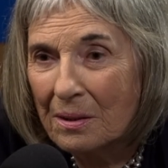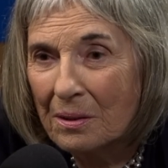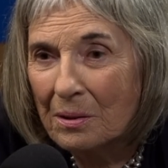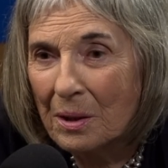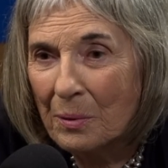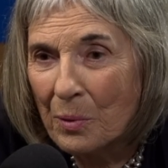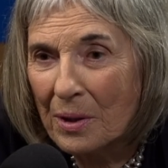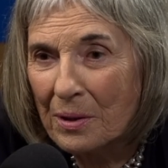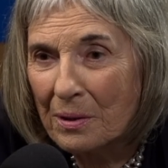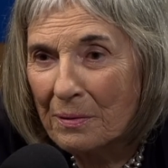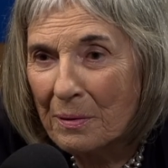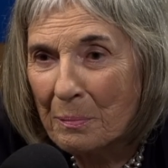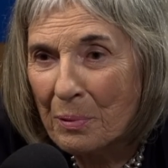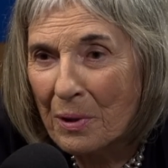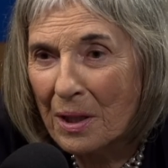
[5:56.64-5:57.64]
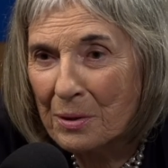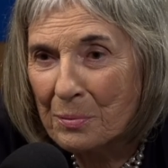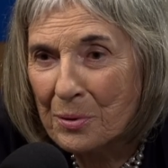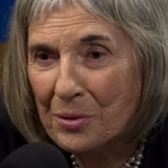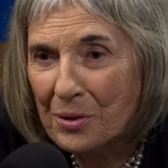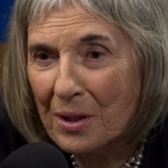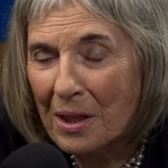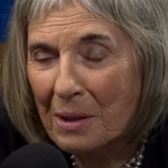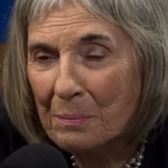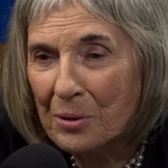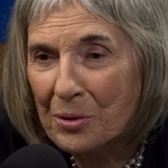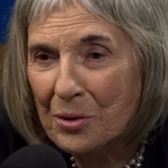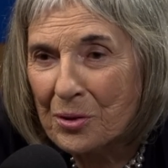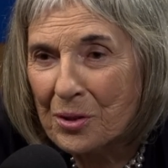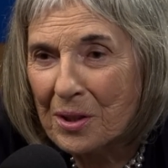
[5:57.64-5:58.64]
Oh, I won every prize I was going.
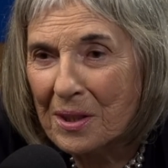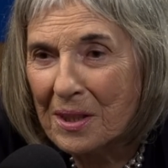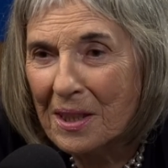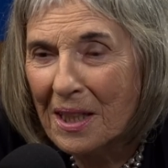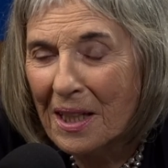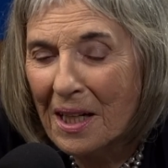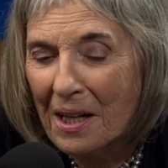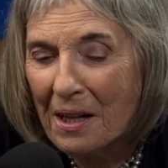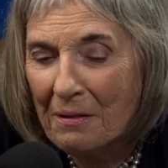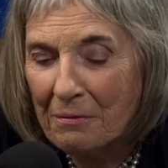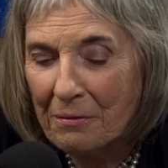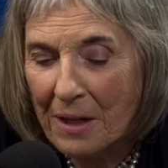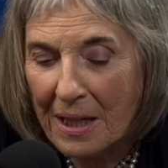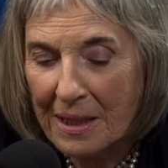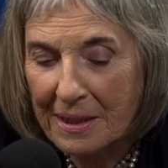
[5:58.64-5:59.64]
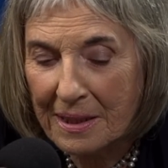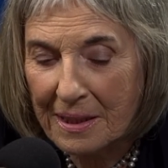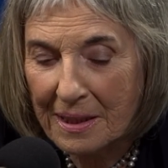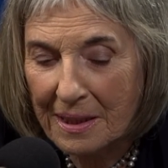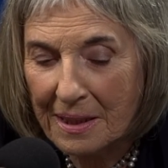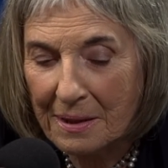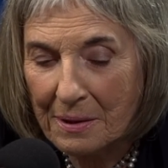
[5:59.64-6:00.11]
But you see, Fran,